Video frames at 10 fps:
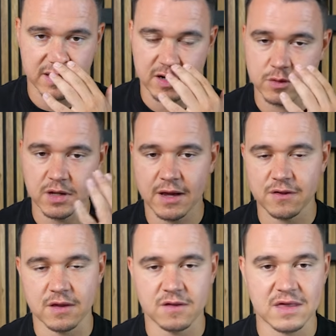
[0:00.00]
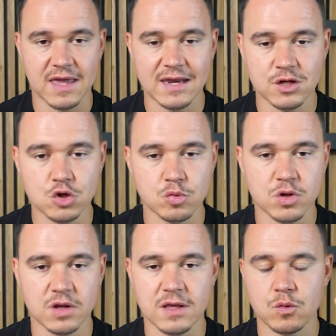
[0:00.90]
Here you guys can see in the community,